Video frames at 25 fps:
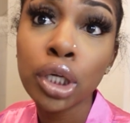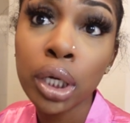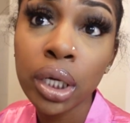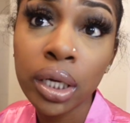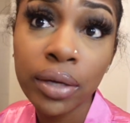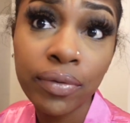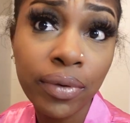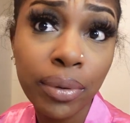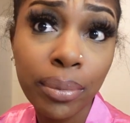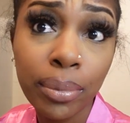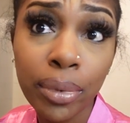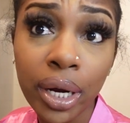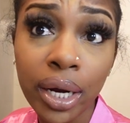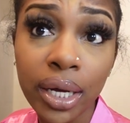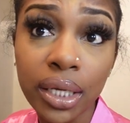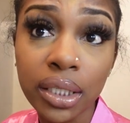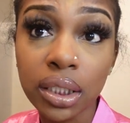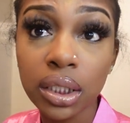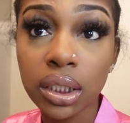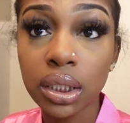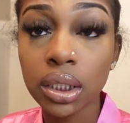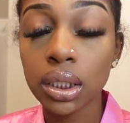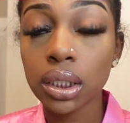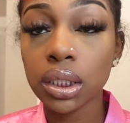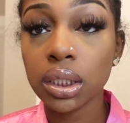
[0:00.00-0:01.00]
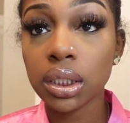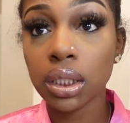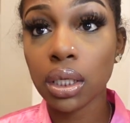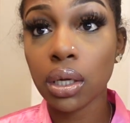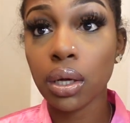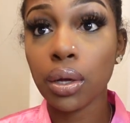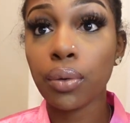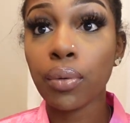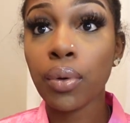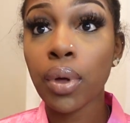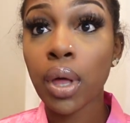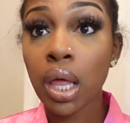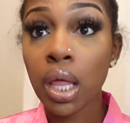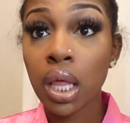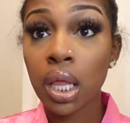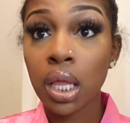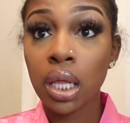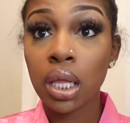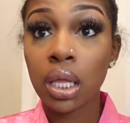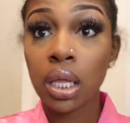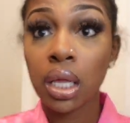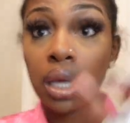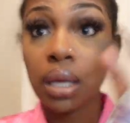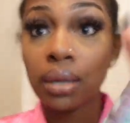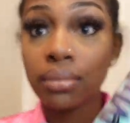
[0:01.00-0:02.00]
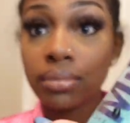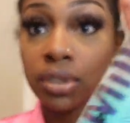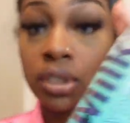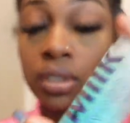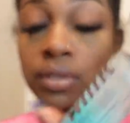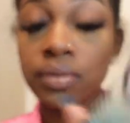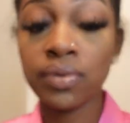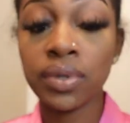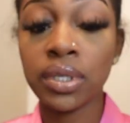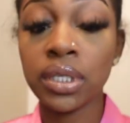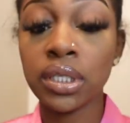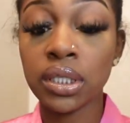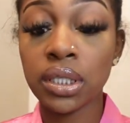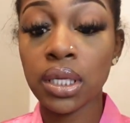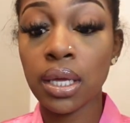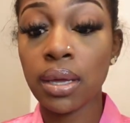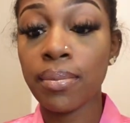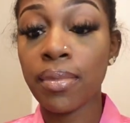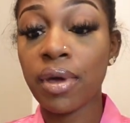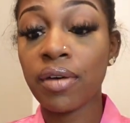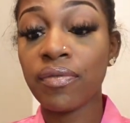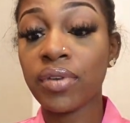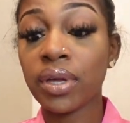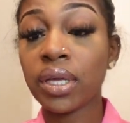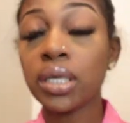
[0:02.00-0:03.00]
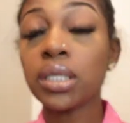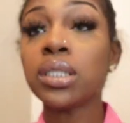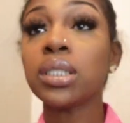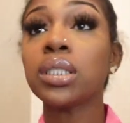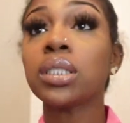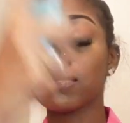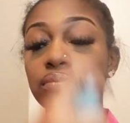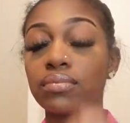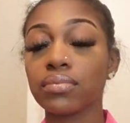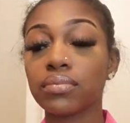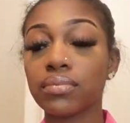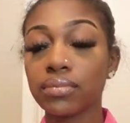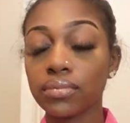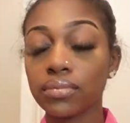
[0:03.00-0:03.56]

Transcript: are giving breaths. So I'm just gonna set my face